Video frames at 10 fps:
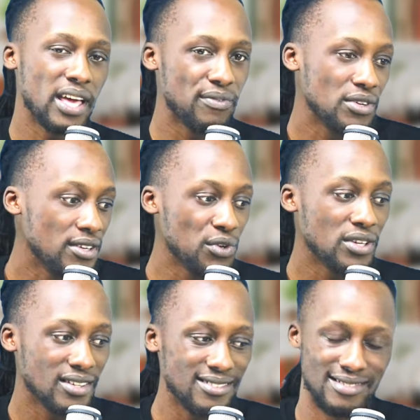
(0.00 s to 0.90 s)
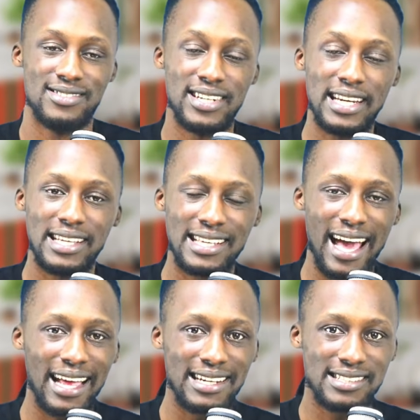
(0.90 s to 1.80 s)
If you really
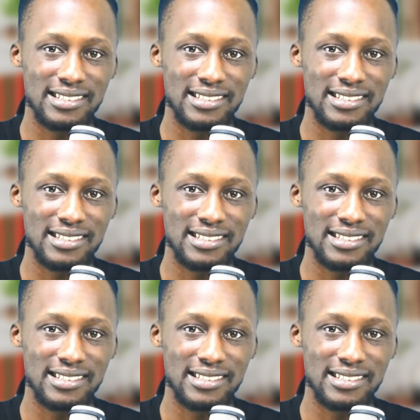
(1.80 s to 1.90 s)
can't